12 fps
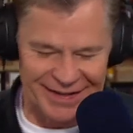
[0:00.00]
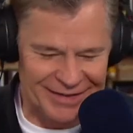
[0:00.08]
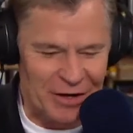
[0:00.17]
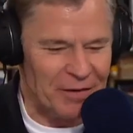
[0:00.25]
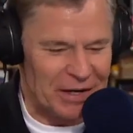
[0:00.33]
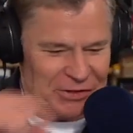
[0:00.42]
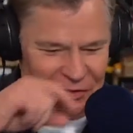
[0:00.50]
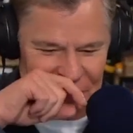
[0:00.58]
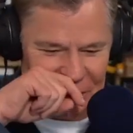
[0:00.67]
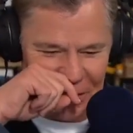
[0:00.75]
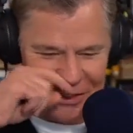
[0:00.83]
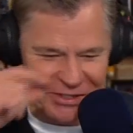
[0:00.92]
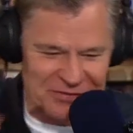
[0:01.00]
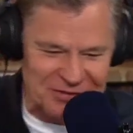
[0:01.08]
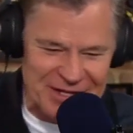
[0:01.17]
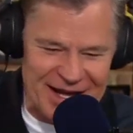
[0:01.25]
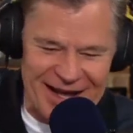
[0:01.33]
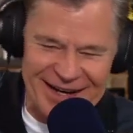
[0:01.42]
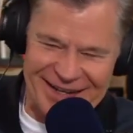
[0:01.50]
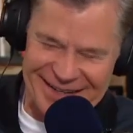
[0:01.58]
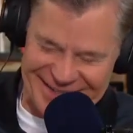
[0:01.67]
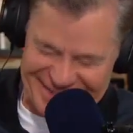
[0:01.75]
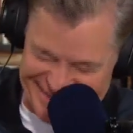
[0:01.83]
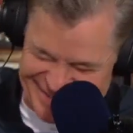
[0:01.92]
no extra charge for that.
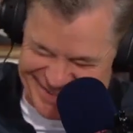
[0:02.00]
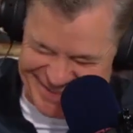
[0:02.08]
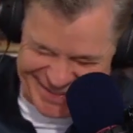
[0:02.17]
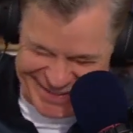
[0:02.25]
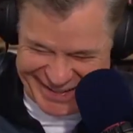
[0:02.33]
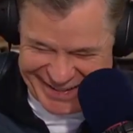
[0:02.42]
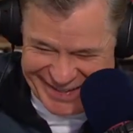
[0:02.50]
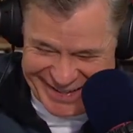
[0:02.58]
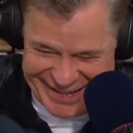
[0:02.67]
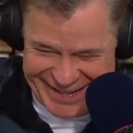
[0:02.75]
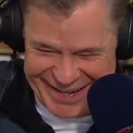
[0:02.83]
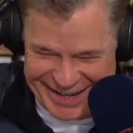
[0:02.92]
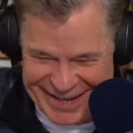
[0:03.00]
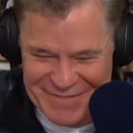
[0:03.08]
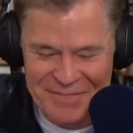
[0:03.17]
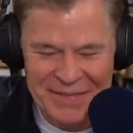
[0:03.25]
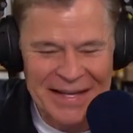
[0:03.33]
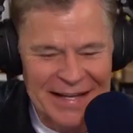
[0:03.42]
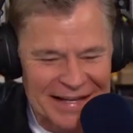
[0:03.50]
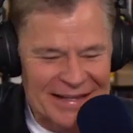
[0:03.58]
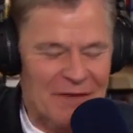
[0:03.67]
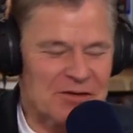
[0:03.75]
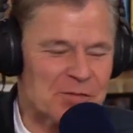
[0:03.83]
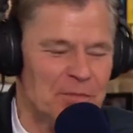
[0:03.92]
no, no, no, no, not at all.
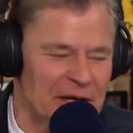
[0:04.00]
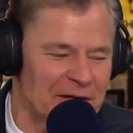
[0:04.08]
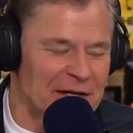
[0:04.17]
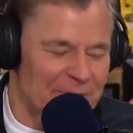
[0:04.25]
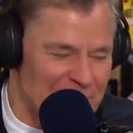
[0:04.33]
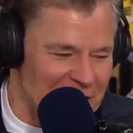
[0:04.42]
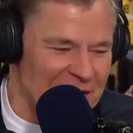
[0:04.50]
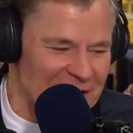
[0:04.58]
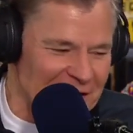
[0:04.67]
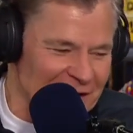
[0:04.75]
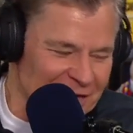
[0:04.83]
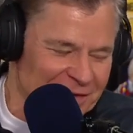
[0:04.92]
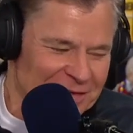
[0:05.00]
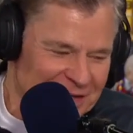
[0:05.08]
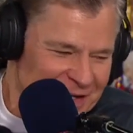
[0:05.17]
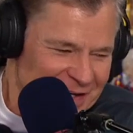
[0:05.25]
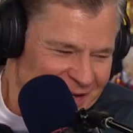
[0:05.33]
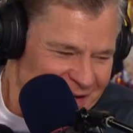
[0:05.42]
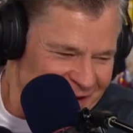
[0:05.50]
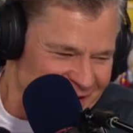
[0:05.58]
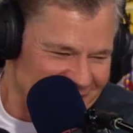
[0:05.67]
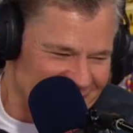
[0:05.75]
That was billi- like billionaire. It up, mix it up a little bit.